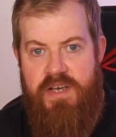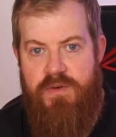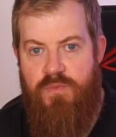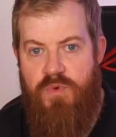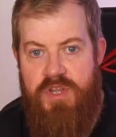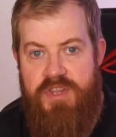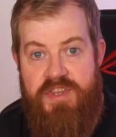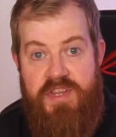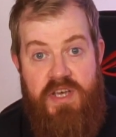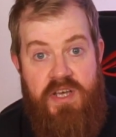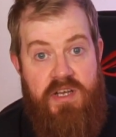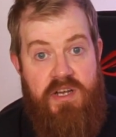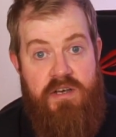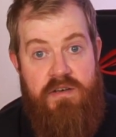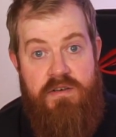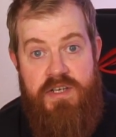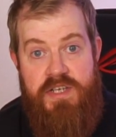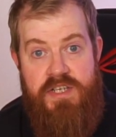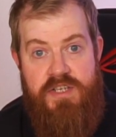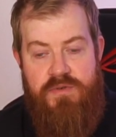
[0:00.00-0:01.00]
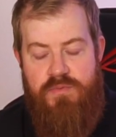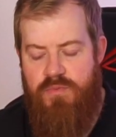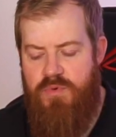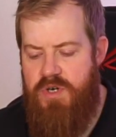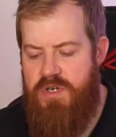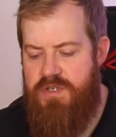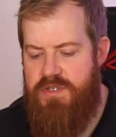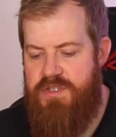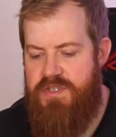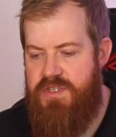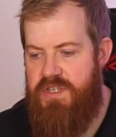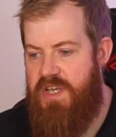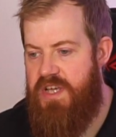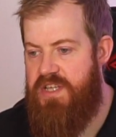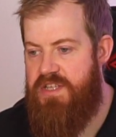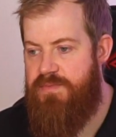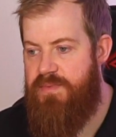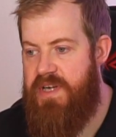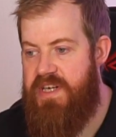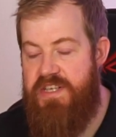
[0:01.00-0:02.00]
and one thing I noticed was
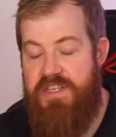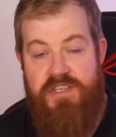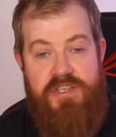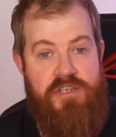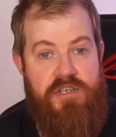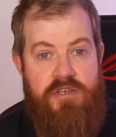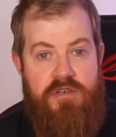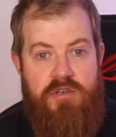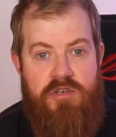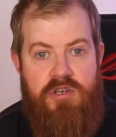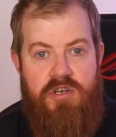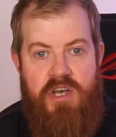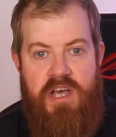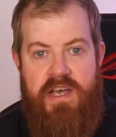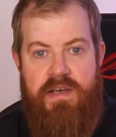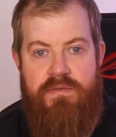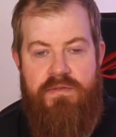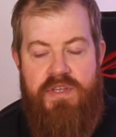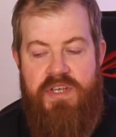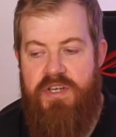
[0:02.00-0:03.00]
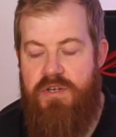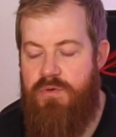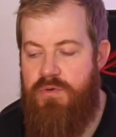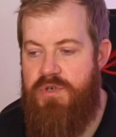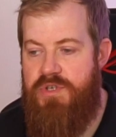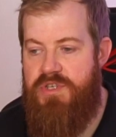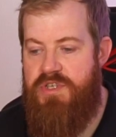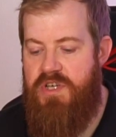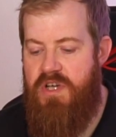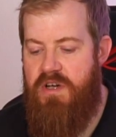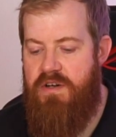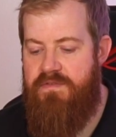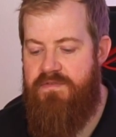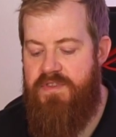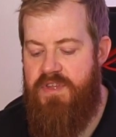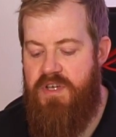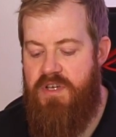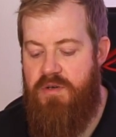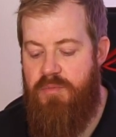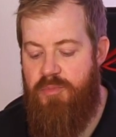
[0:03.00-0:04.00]
it's managed to cut out the noise of
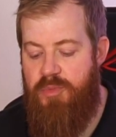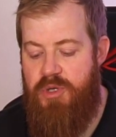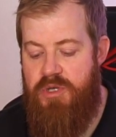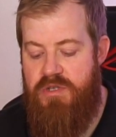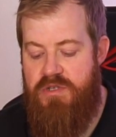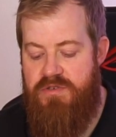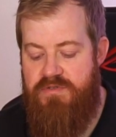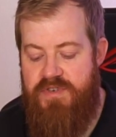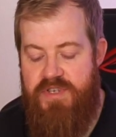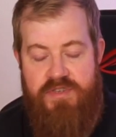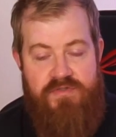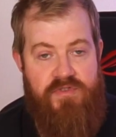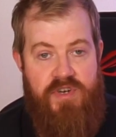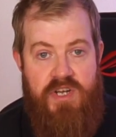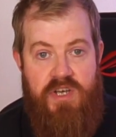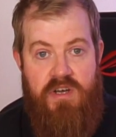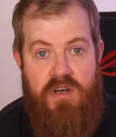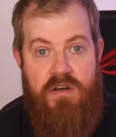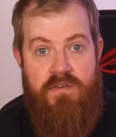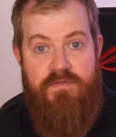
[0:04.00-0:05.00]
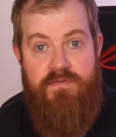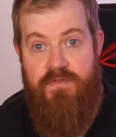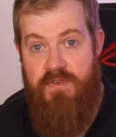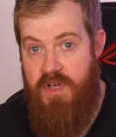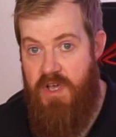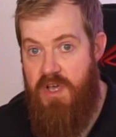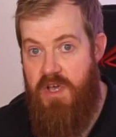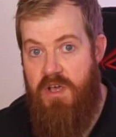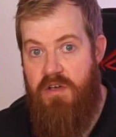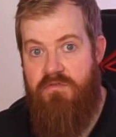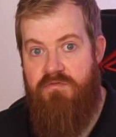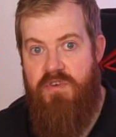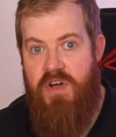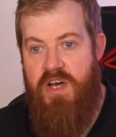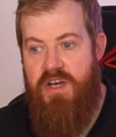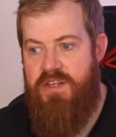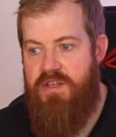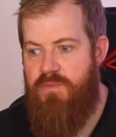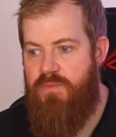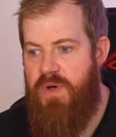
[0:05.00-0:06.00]
the computer it's running off
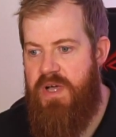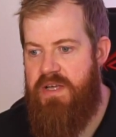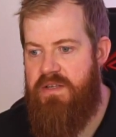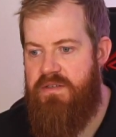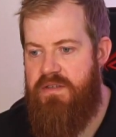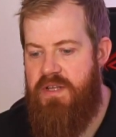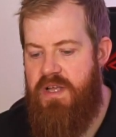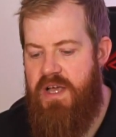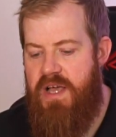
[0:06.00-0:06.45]
rather well.